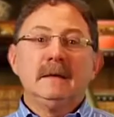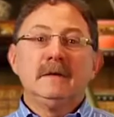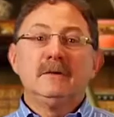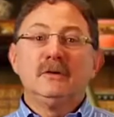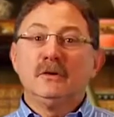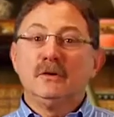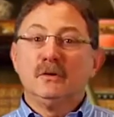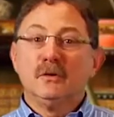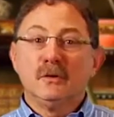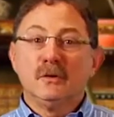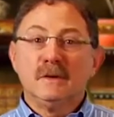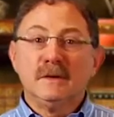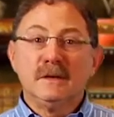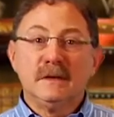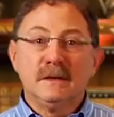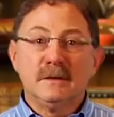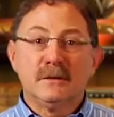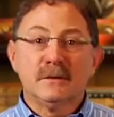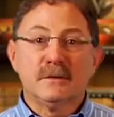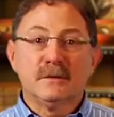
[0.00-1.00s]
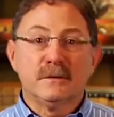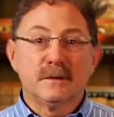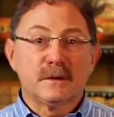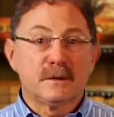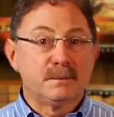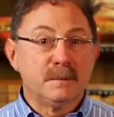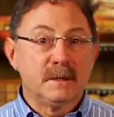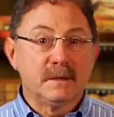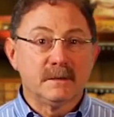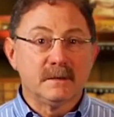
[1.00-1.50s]
Is it your years of
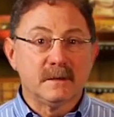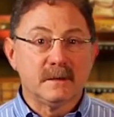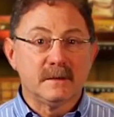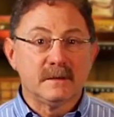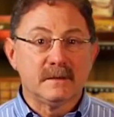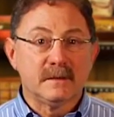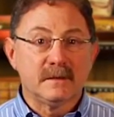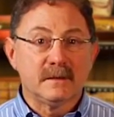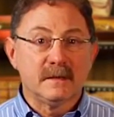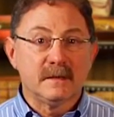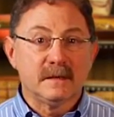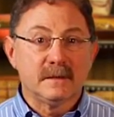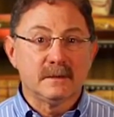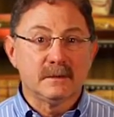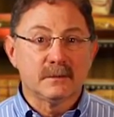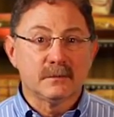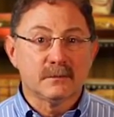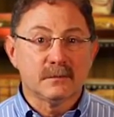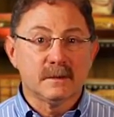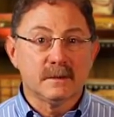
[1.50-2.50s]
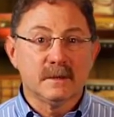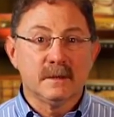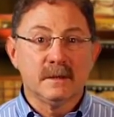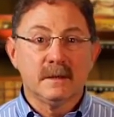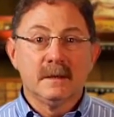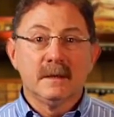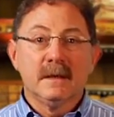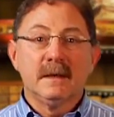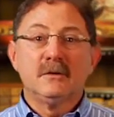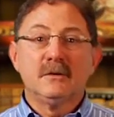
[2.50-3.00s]
experience in the industry?
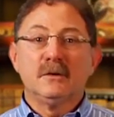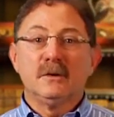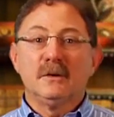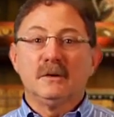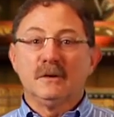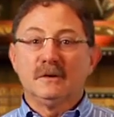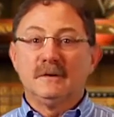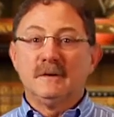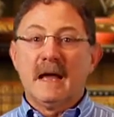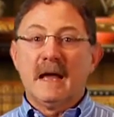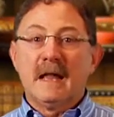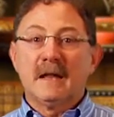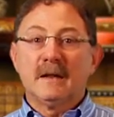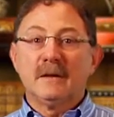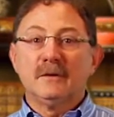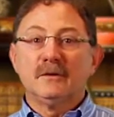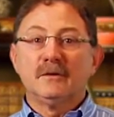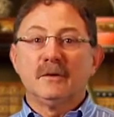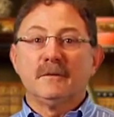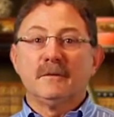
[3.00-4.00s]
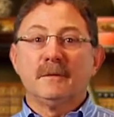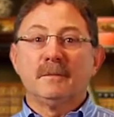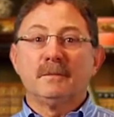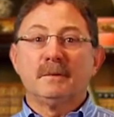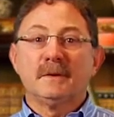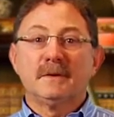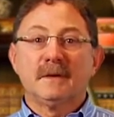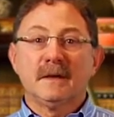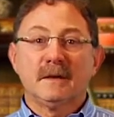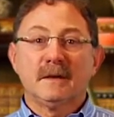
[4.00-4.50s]
Is it your knowledge of a
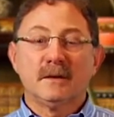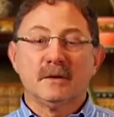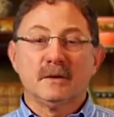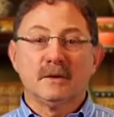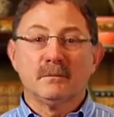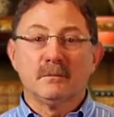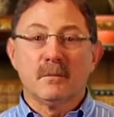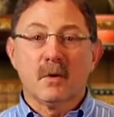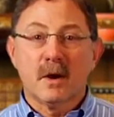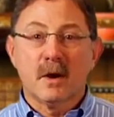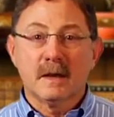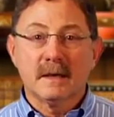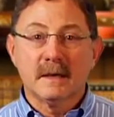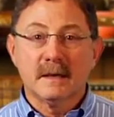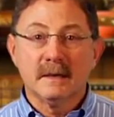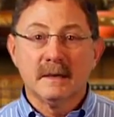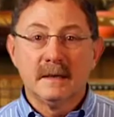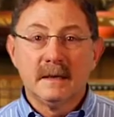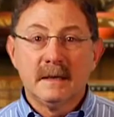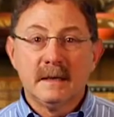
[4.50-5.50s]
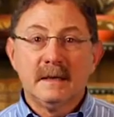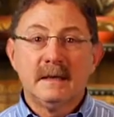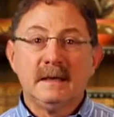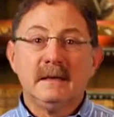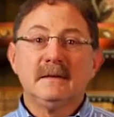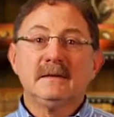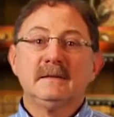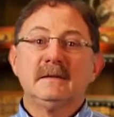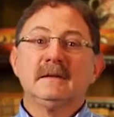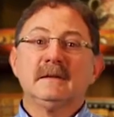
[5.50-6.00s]
particular market?
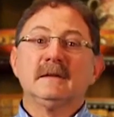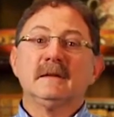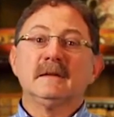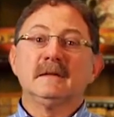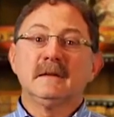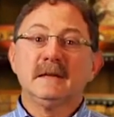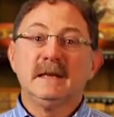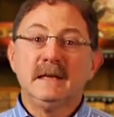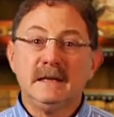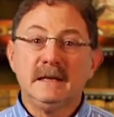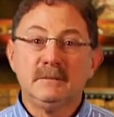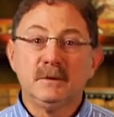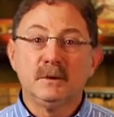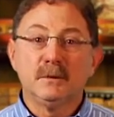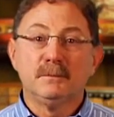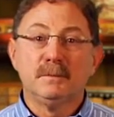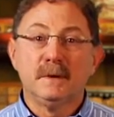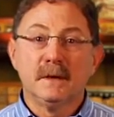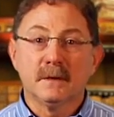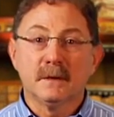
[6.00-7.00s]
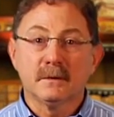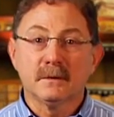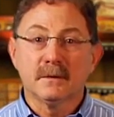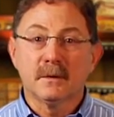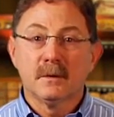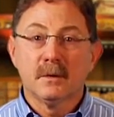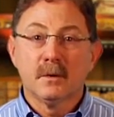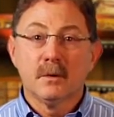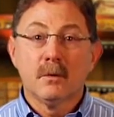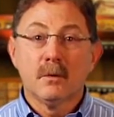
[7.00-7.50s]
Is it the team you built?
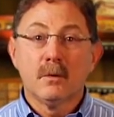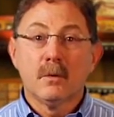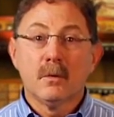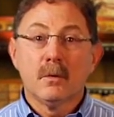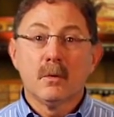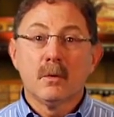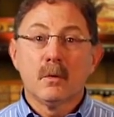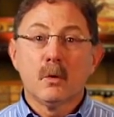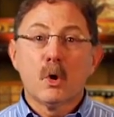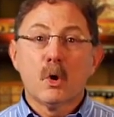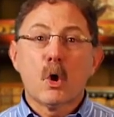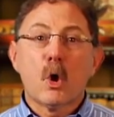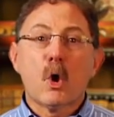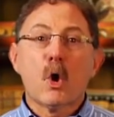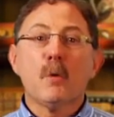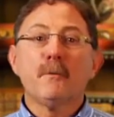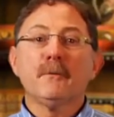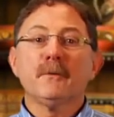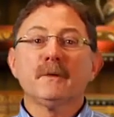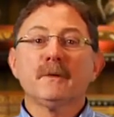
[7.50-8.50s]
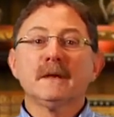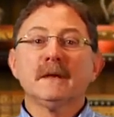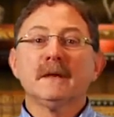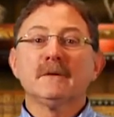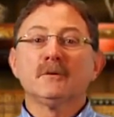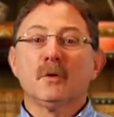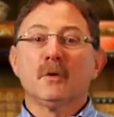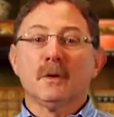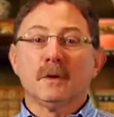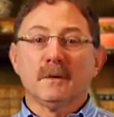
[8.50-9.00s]
Hopefully
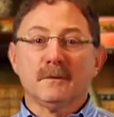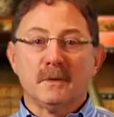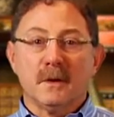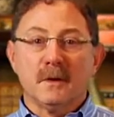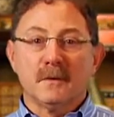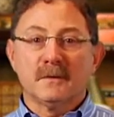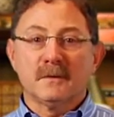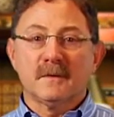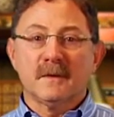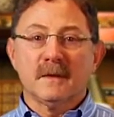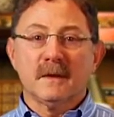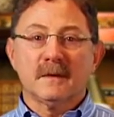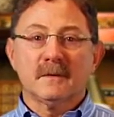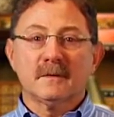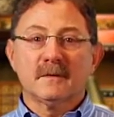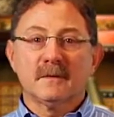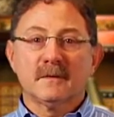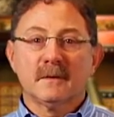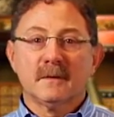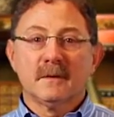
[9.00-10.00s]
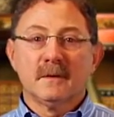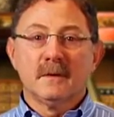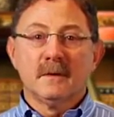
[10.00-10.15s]
it's all of those things.